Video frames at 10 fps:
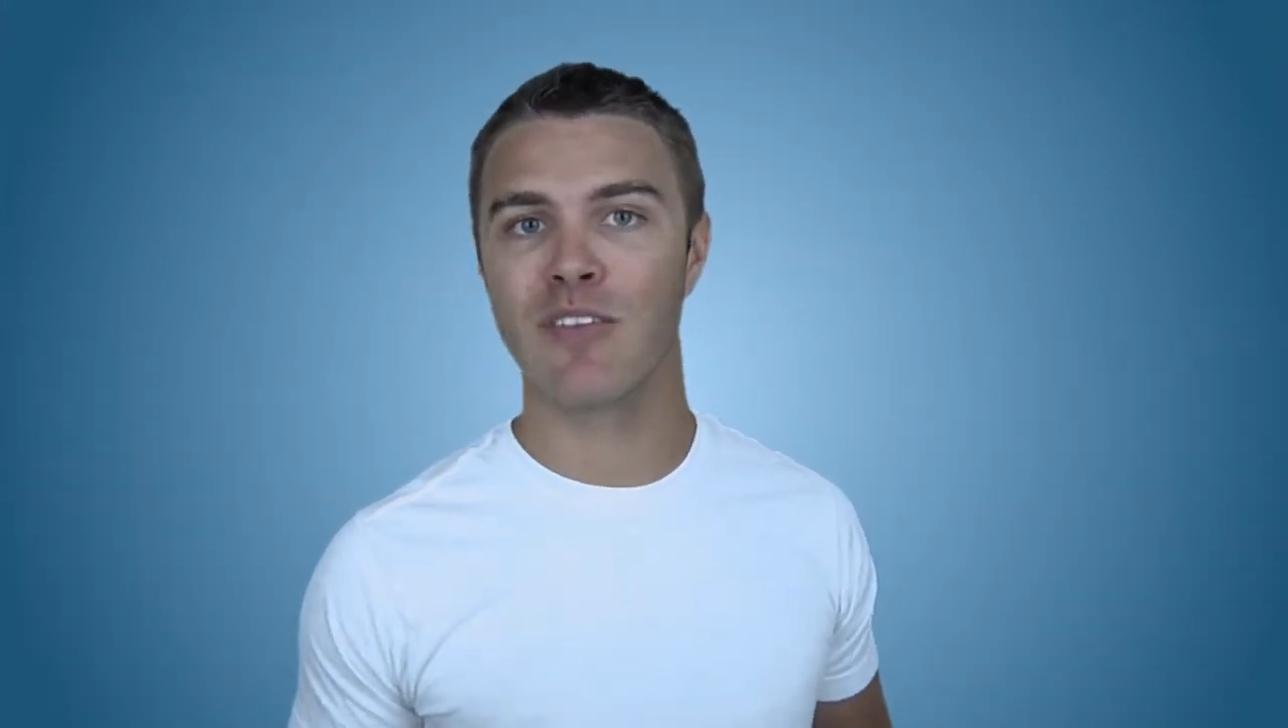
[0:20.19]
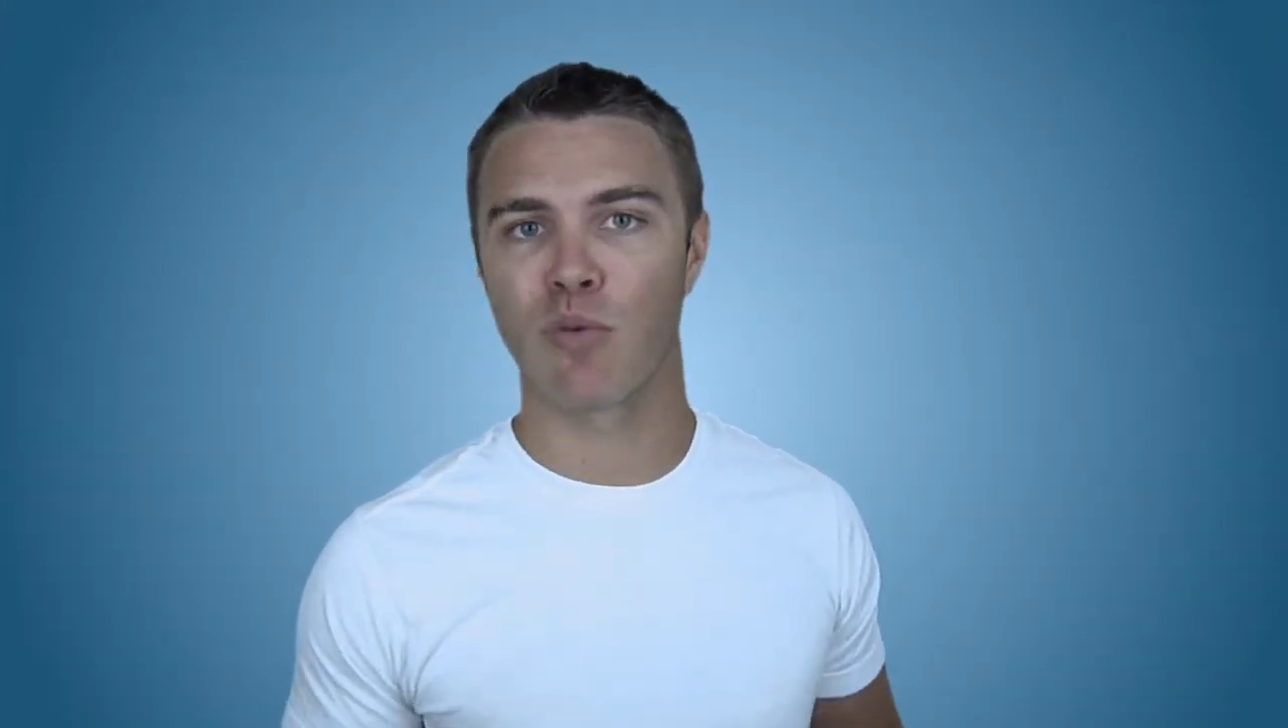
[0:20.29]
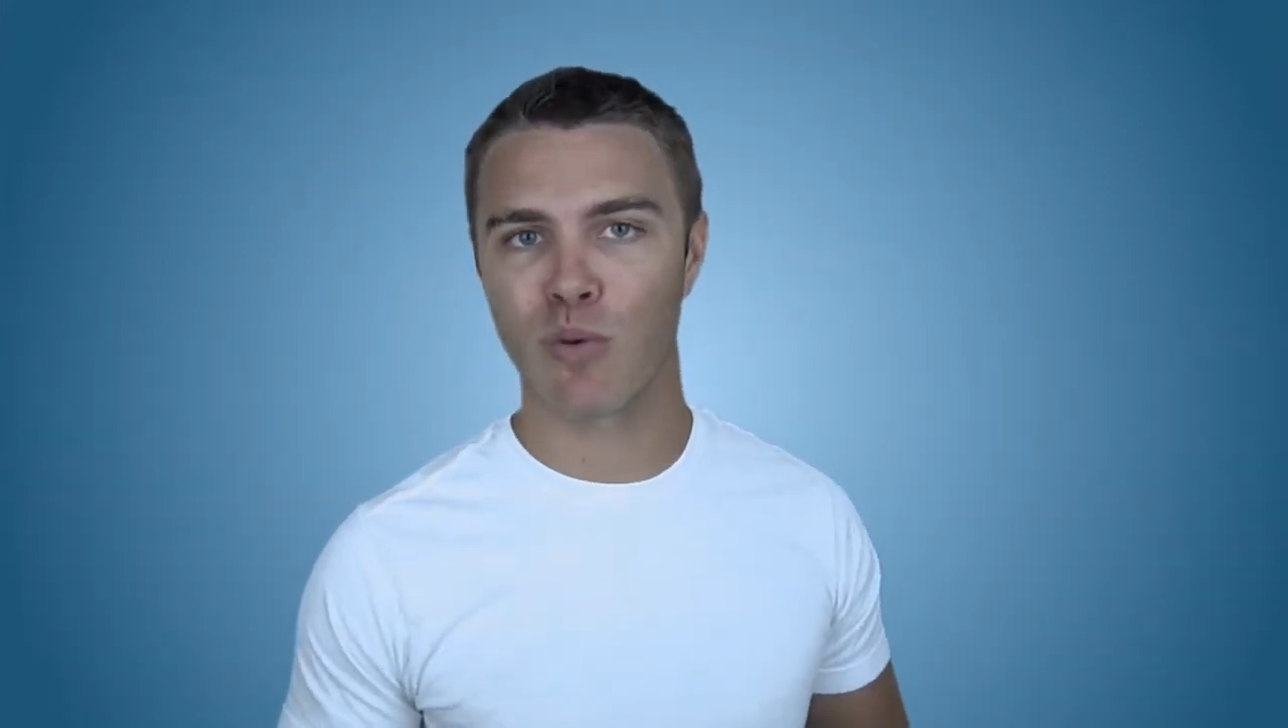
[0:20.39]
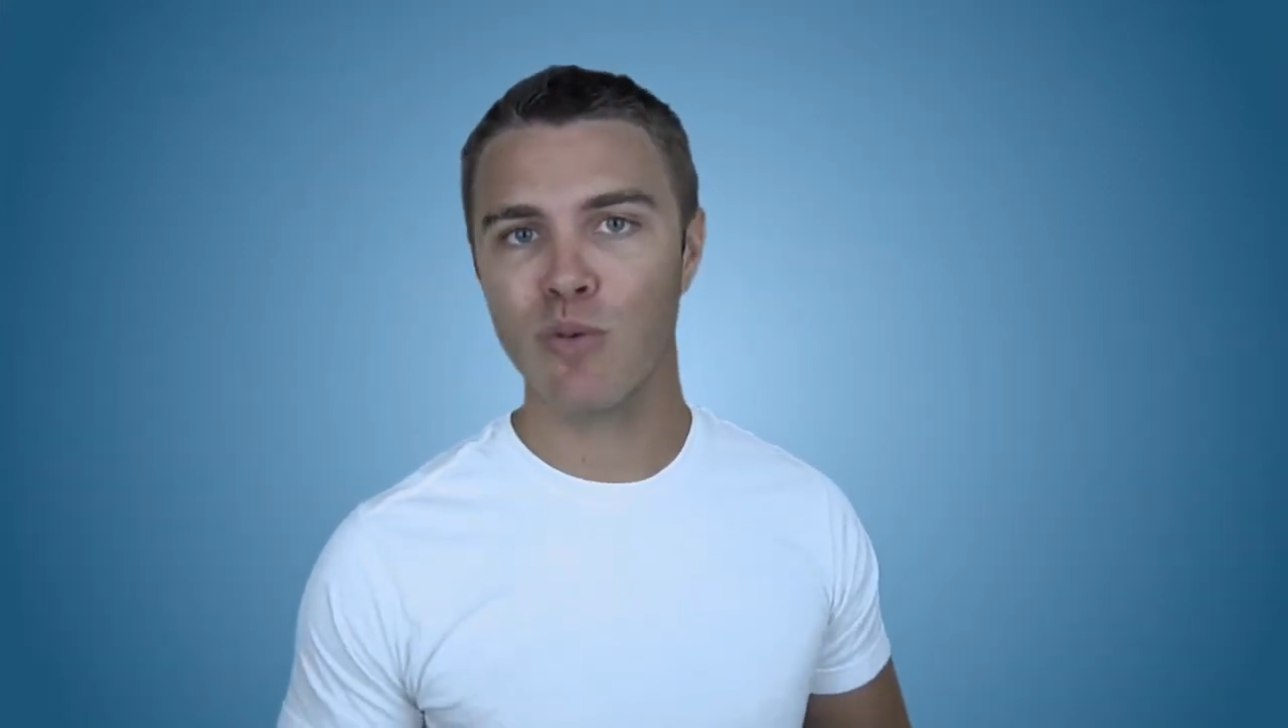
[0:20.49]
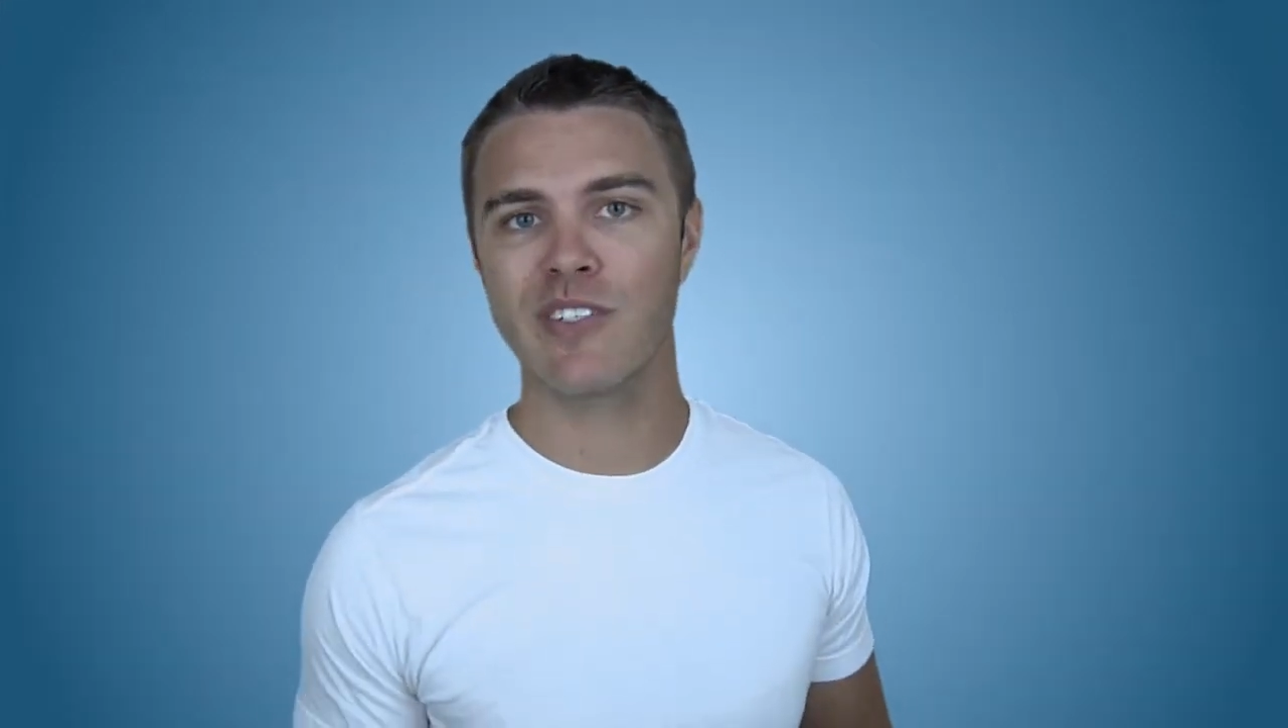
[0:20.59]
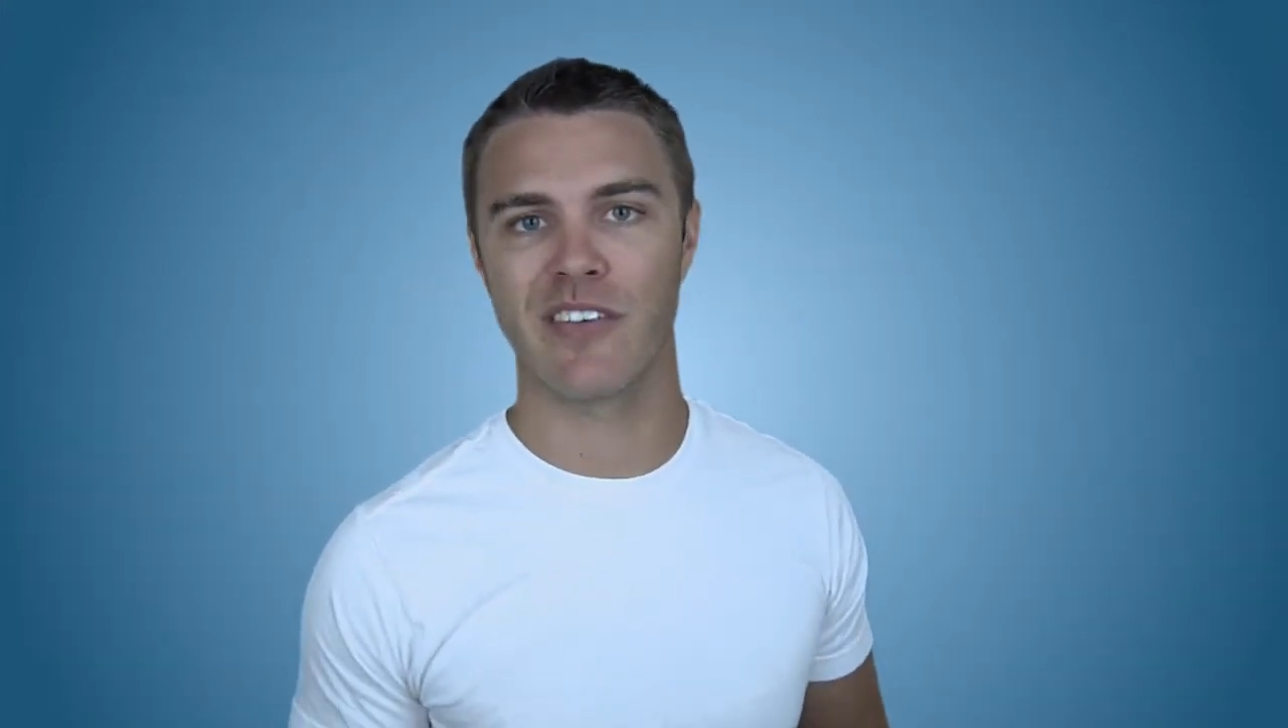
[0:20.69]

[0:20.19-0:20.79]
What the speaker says: the rules